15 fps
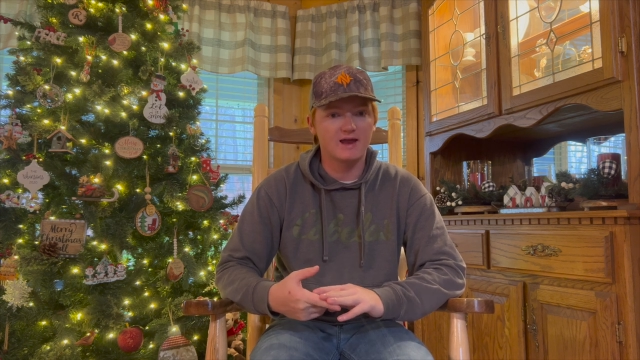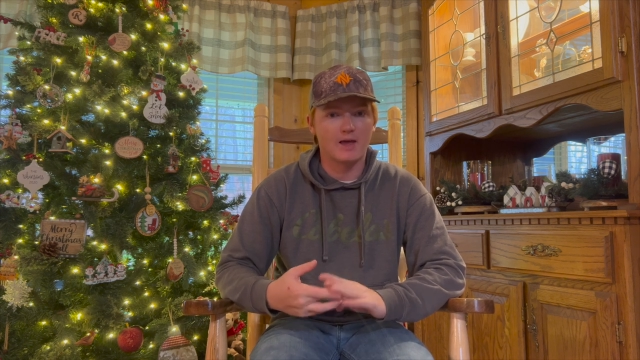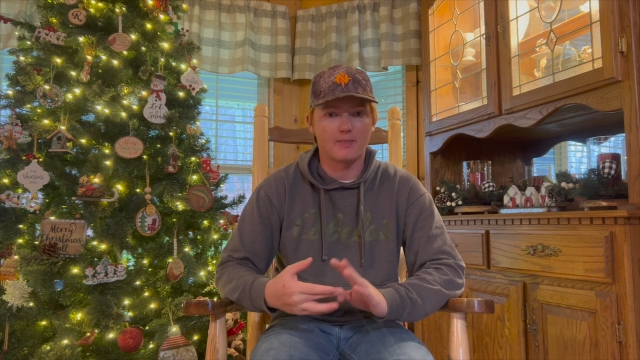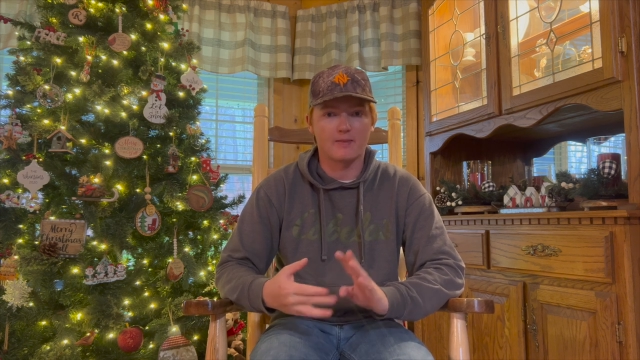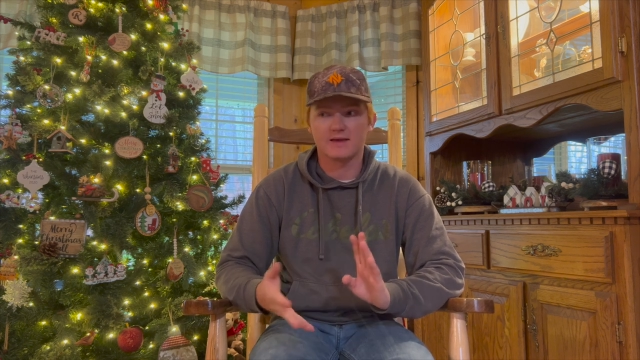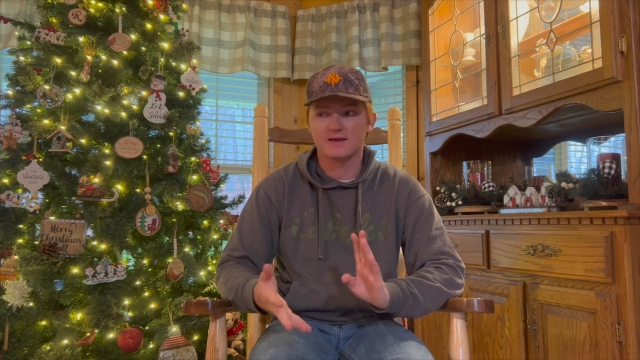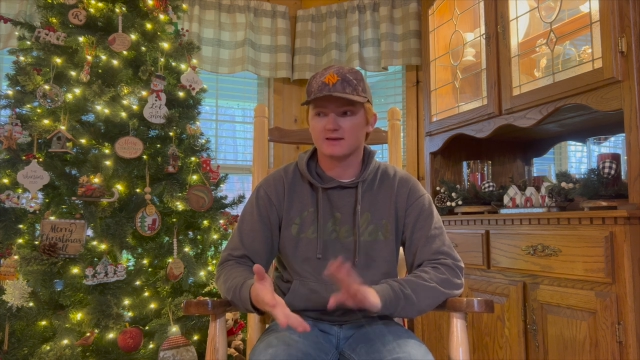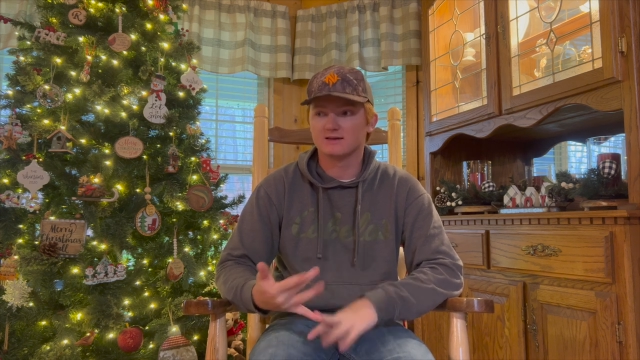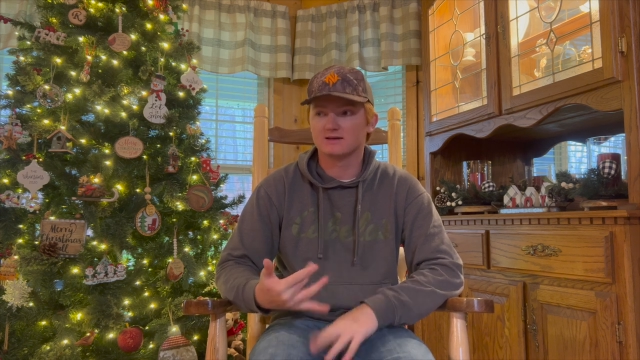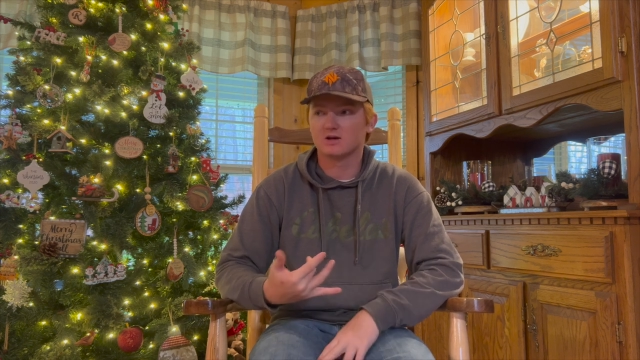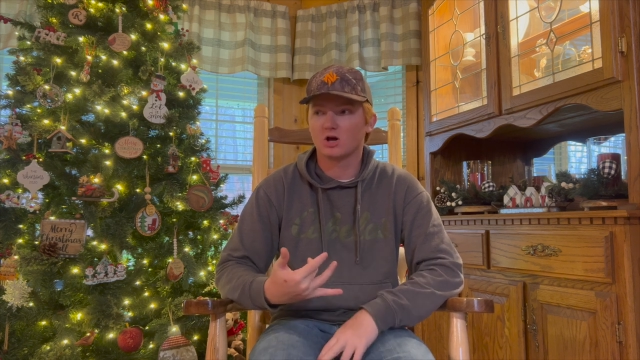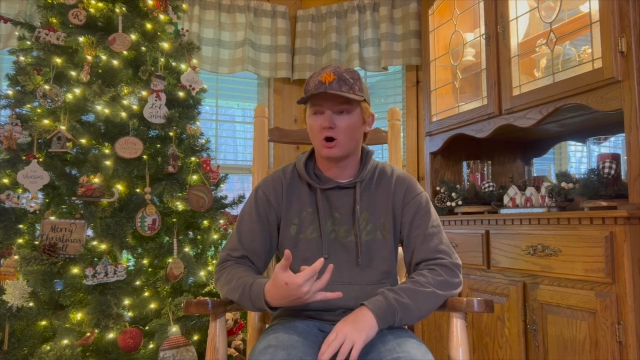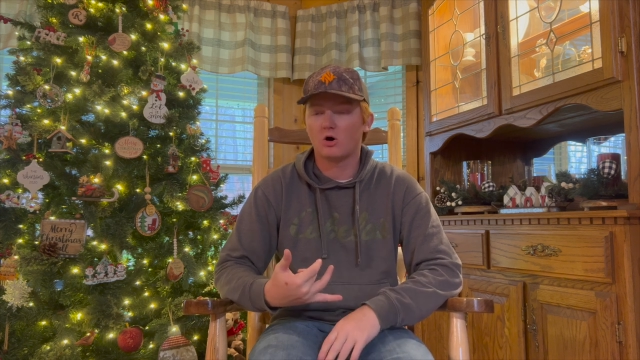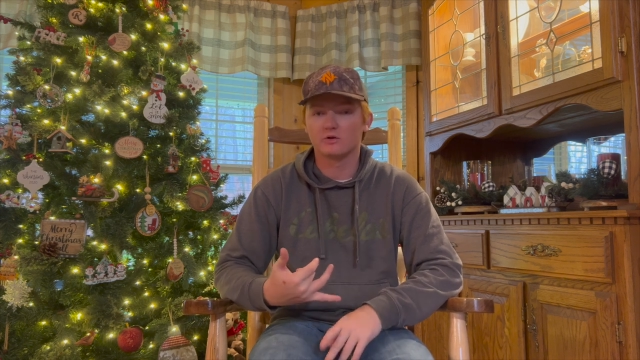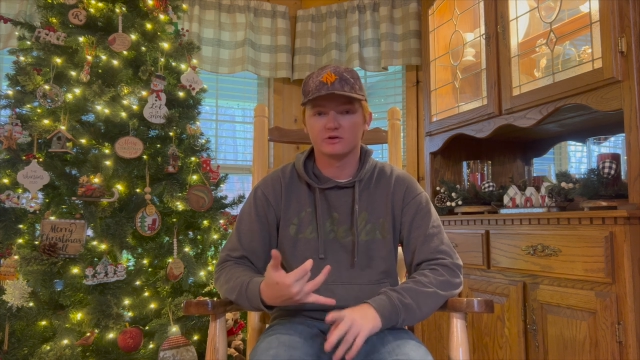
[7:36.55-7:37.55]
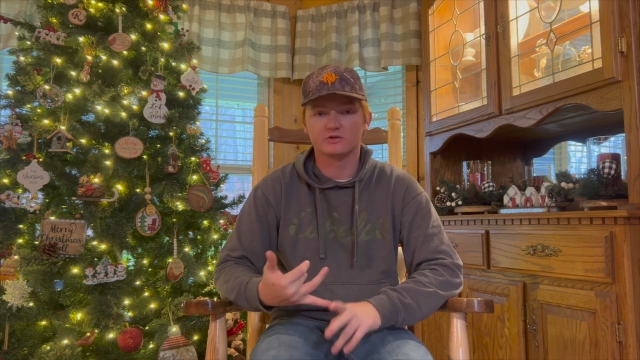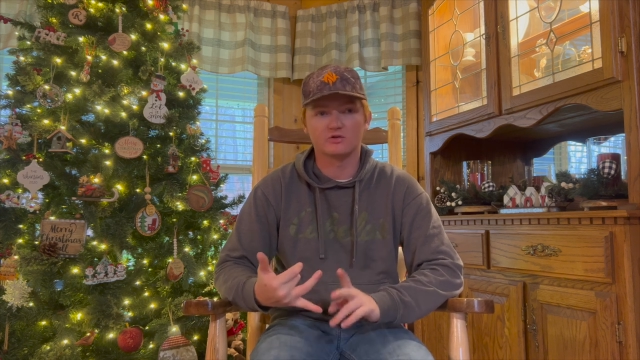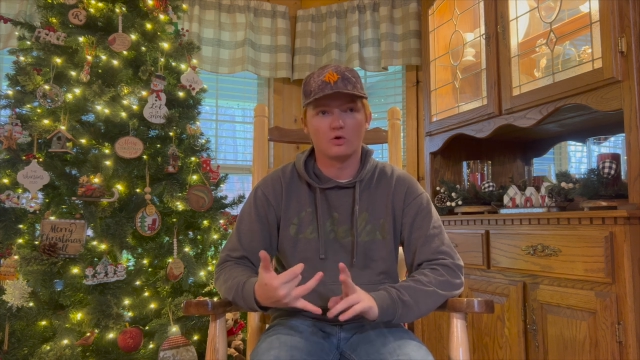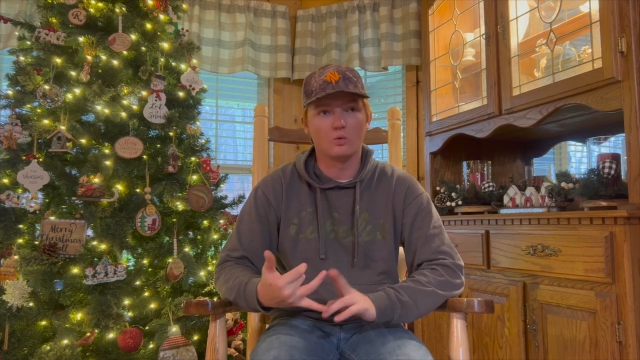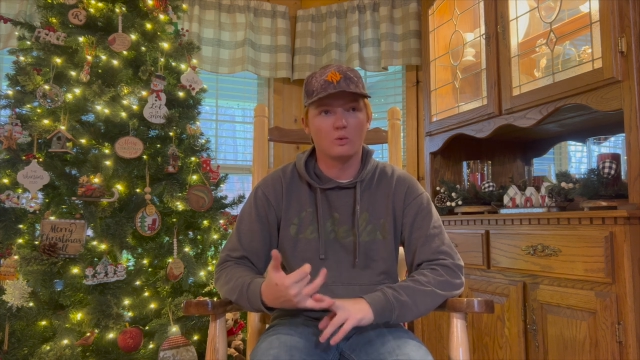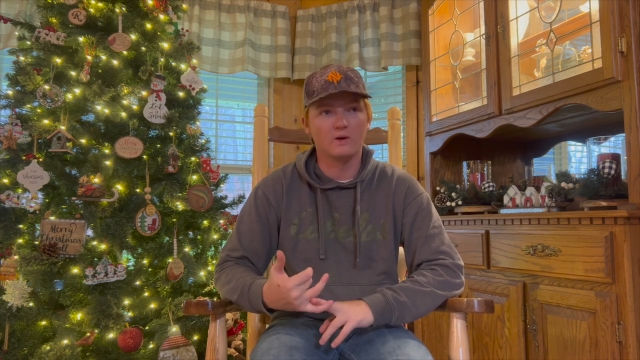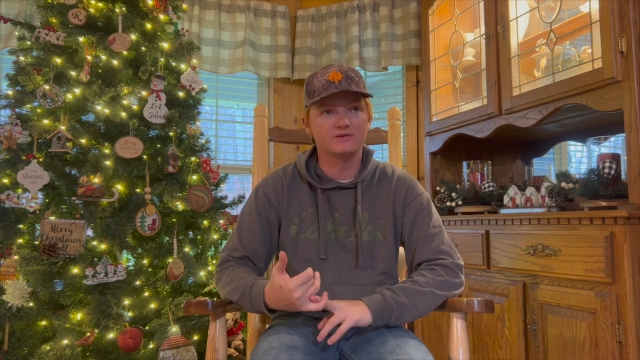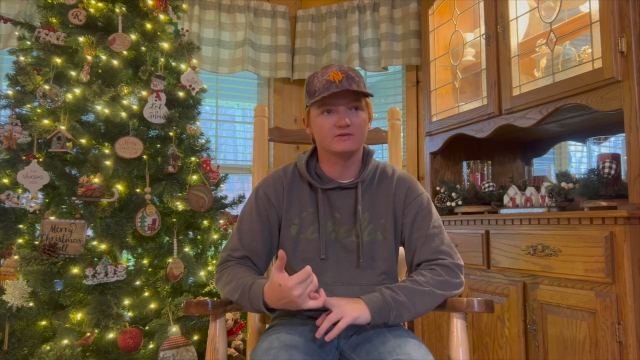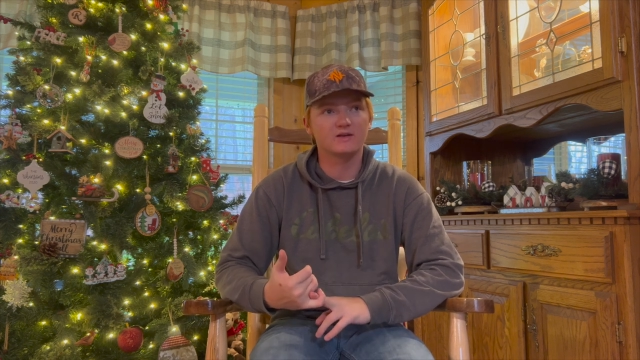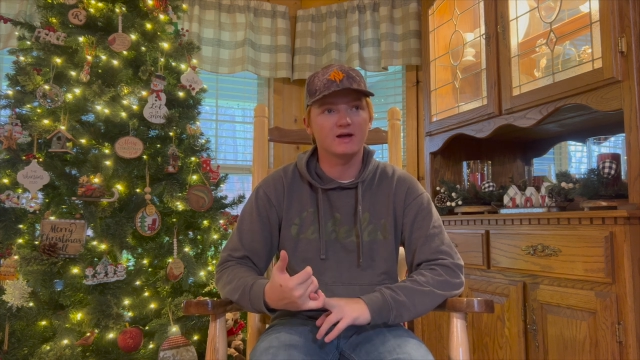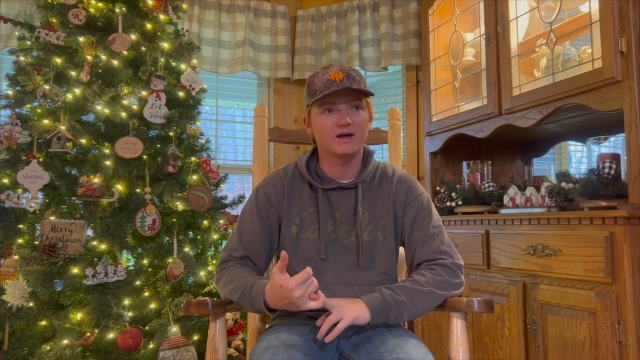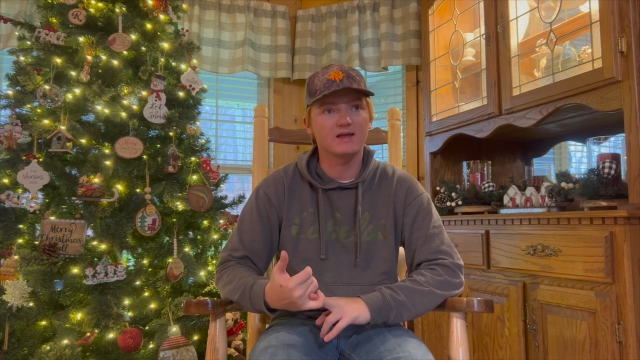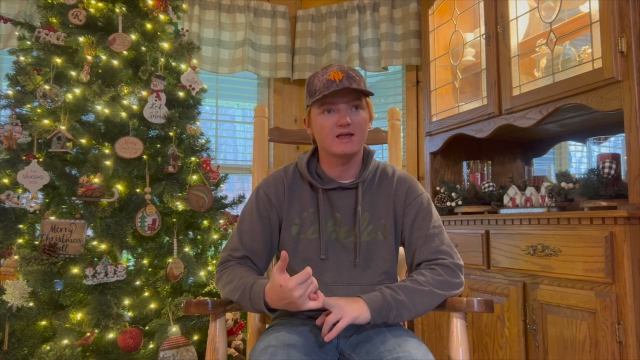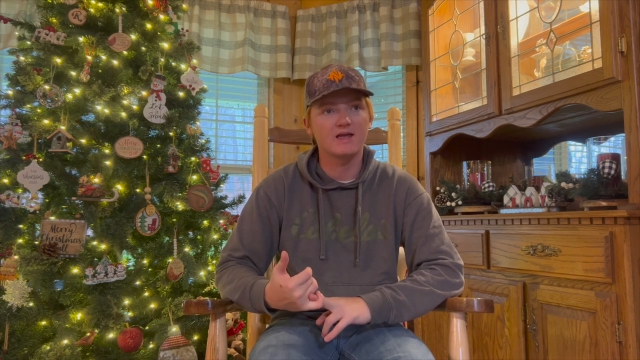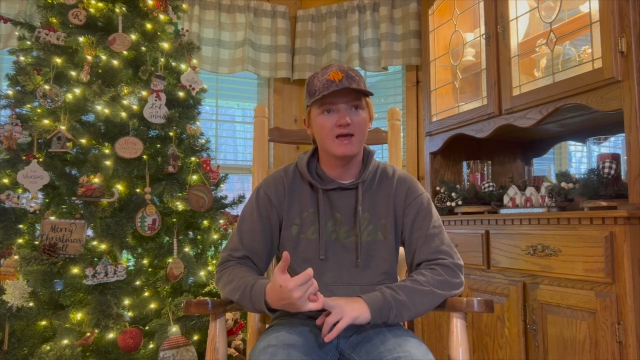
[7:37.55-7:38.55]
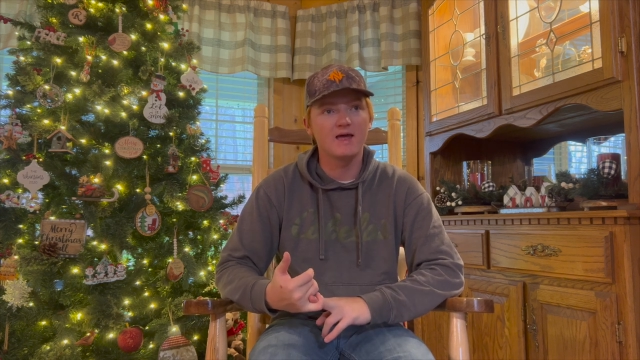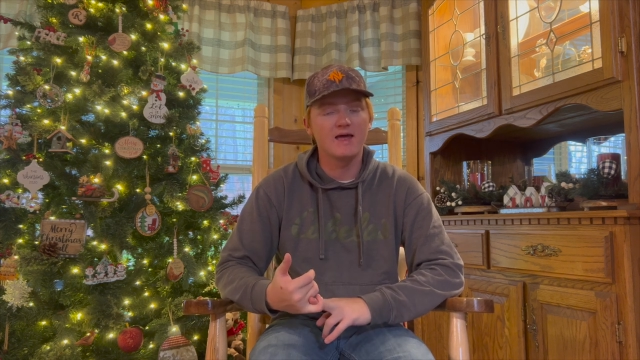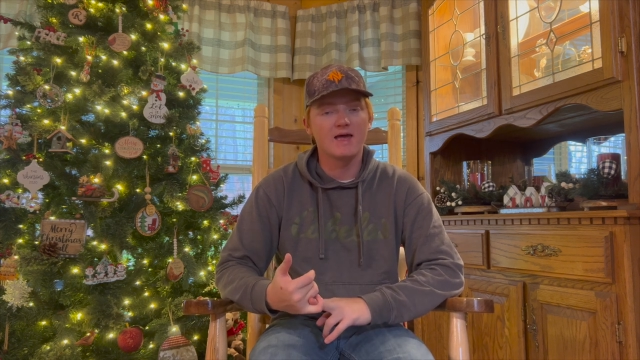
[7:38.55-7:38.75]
and they called us on Wednesday